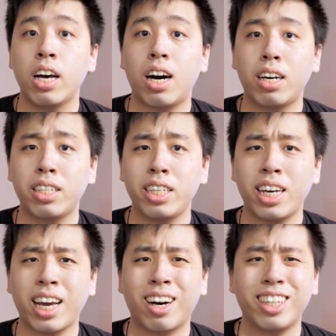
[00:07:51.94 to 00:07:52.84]
Honestly,
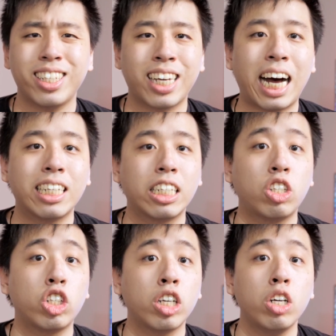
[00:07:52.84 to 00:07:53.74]
I got this card just
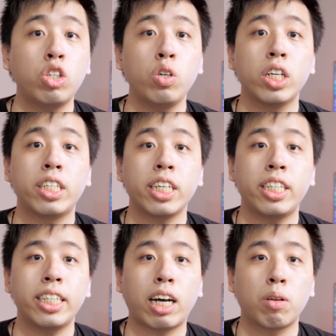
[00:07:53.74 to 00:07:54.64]
to churn through the
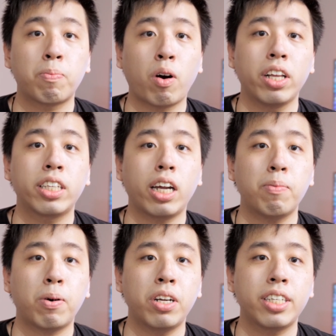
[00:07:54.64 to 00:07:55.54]
60,000 point
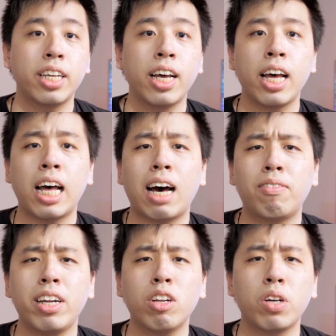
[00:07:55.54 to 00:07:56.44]
sign-up bonus. I have
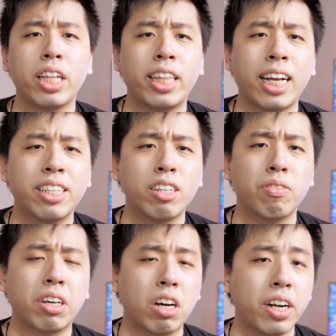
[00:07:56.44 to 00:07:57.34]
really no intention
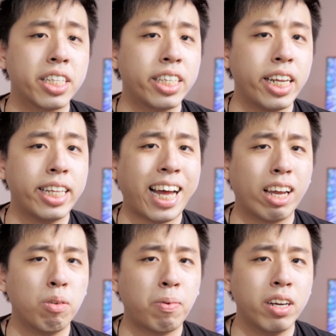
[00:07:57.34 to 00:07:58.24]
of accruing Citi
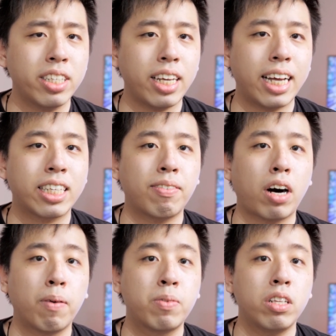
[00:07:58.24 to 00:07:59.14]
thank you points, as I've
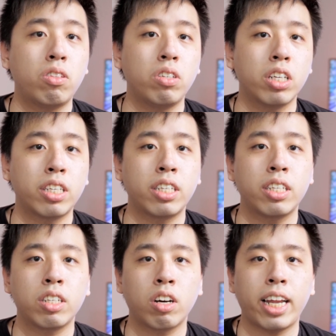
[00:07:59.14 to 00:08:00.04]
opted to
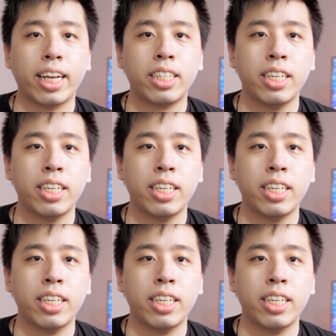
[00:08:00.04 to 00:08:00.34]
just collect